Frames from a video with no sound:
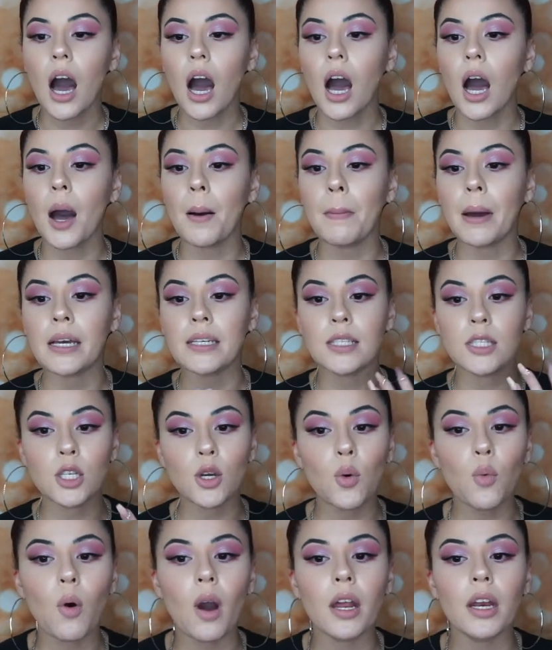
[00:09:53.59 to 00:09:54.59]
Um, I
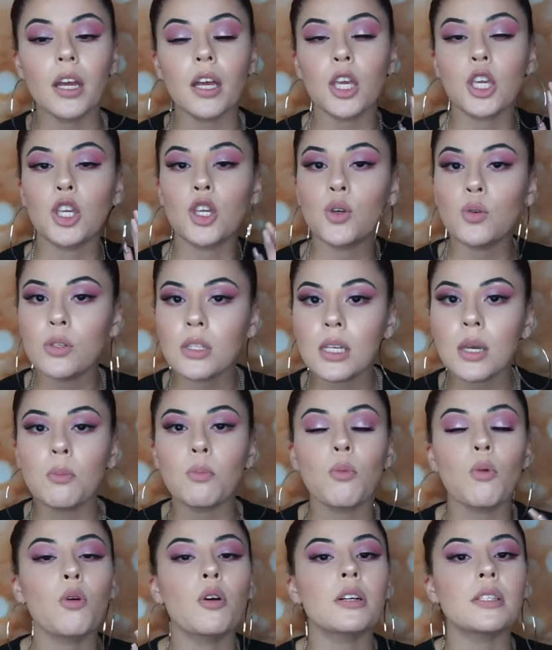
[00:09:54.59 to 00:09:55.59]
still want to use it
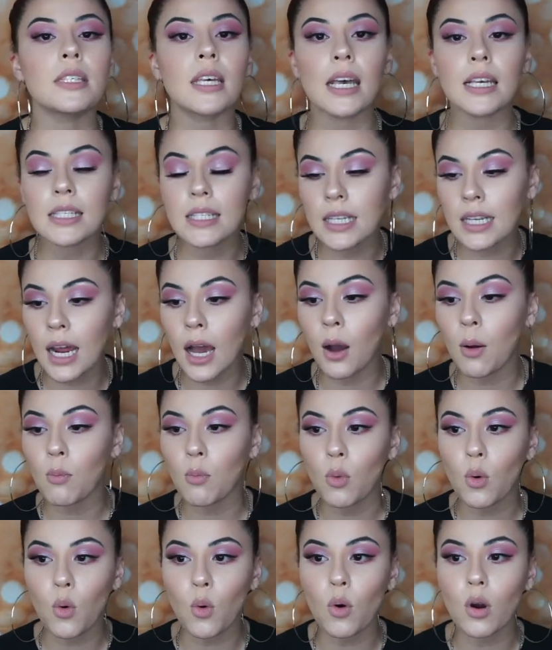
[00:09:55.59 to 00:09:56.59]
more, test it out
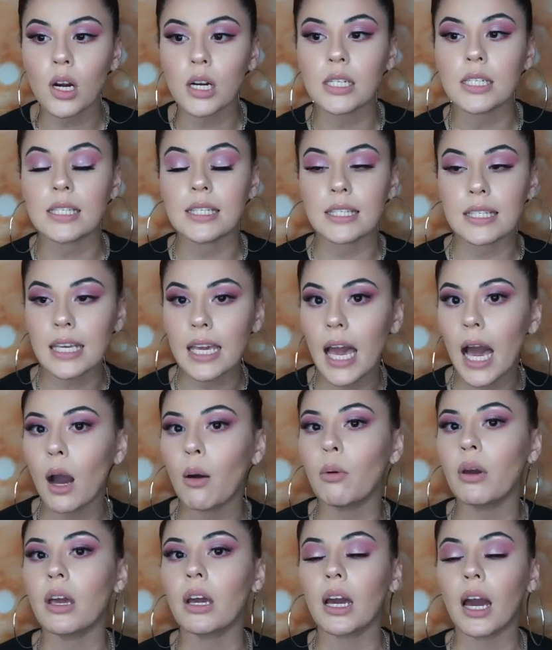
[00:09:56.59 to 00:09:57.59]
more, see
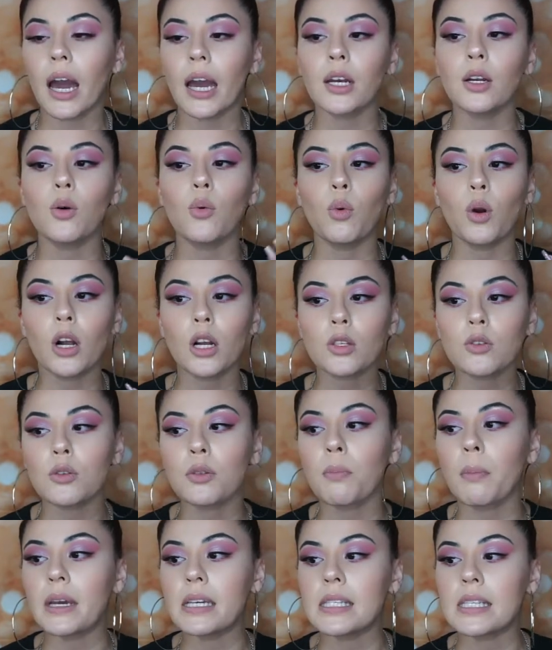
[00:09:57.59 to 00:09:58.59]
how it kind of works
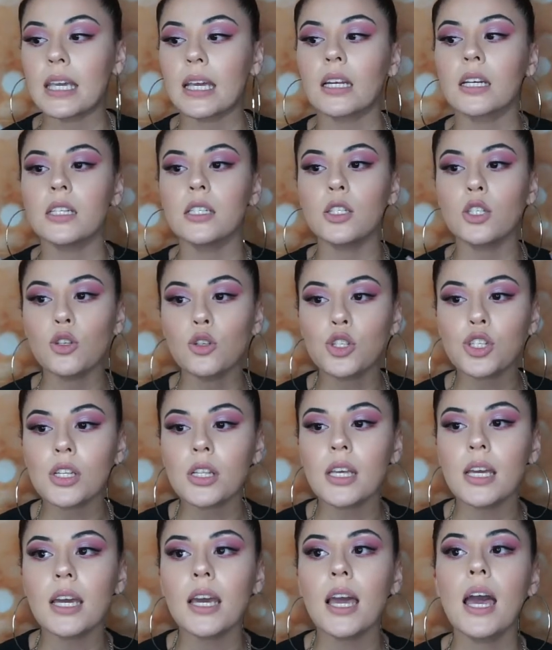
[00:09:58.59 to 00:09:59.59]
with my skin. Because
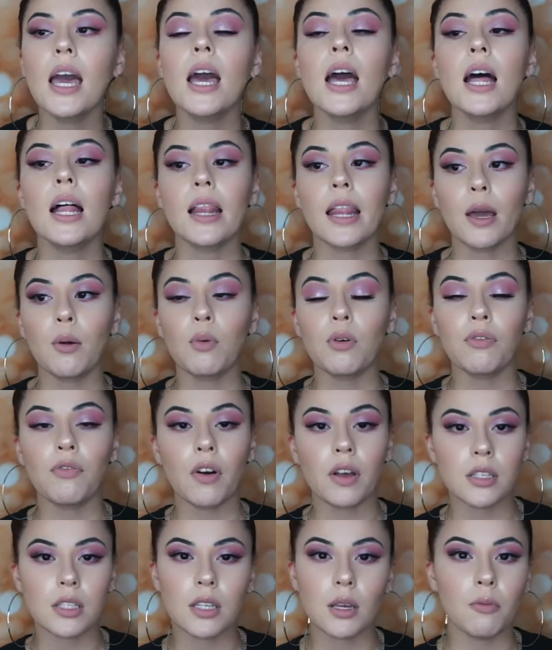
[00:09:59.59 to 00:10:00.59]
usually like with
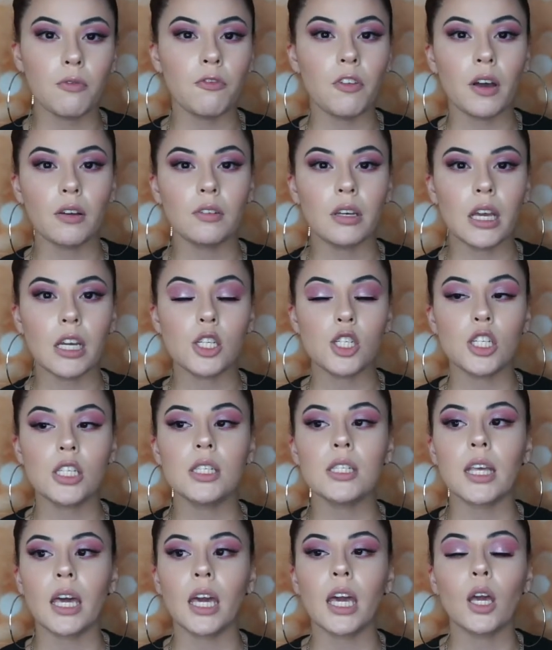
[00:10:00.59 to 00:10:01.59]
some
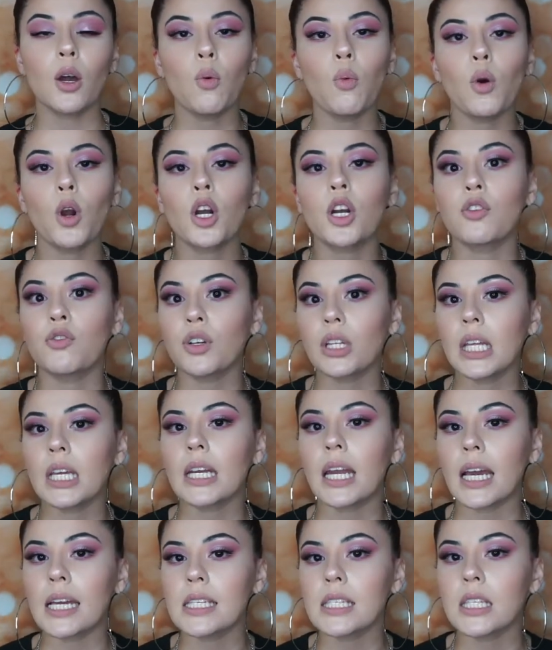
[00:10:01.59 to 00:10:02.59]
foundations like it worked really
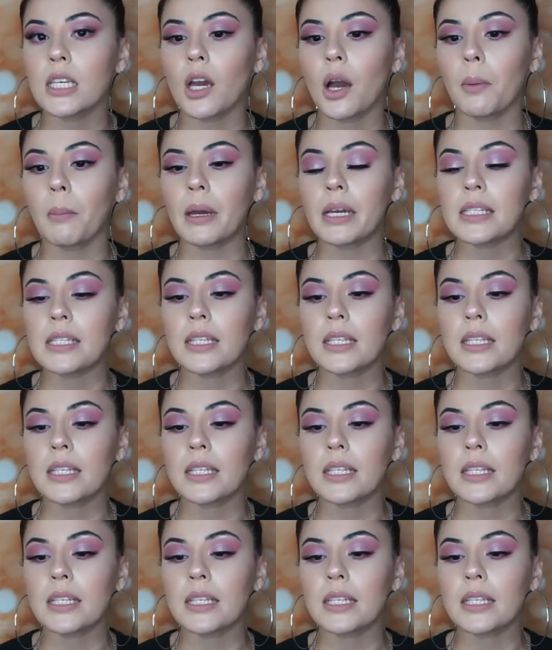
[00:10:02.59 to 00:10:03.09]
nicely on my